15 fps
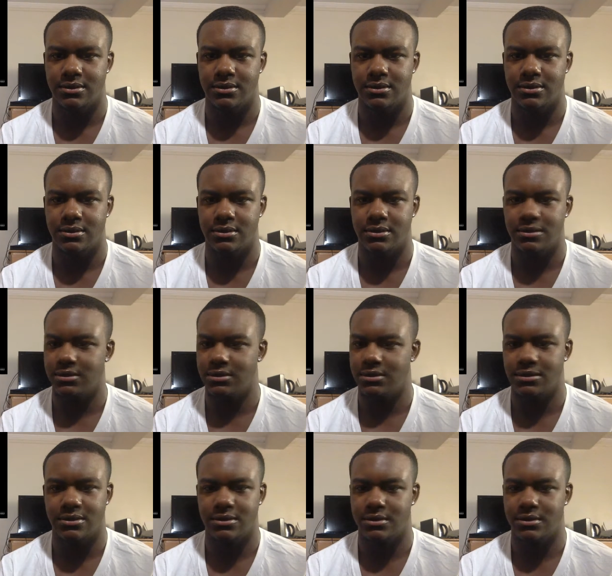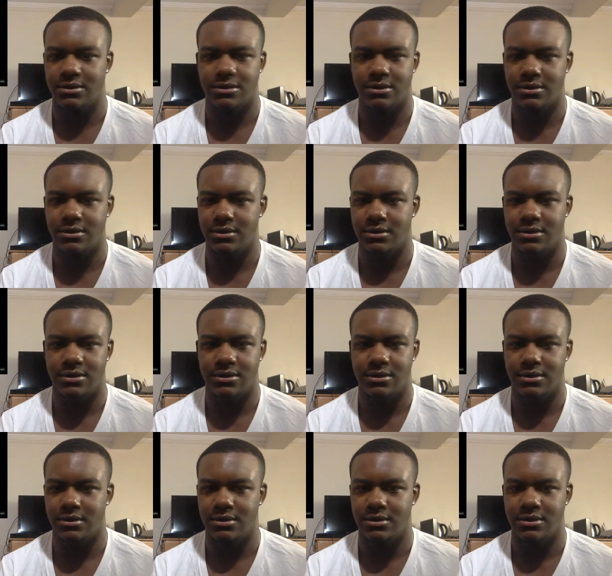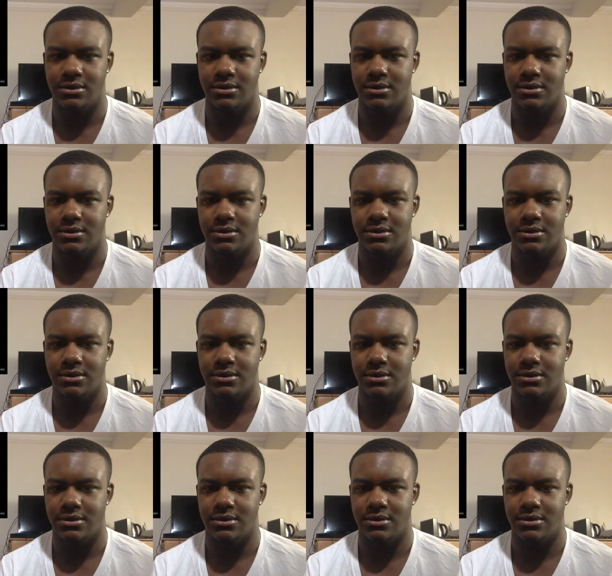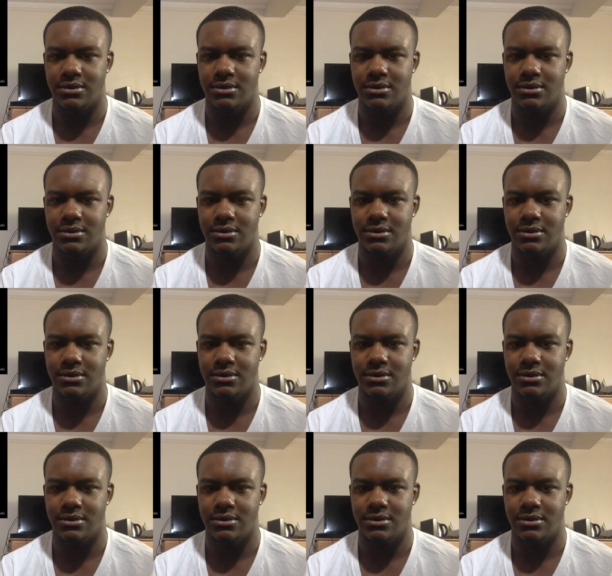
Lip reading: Nothing is said.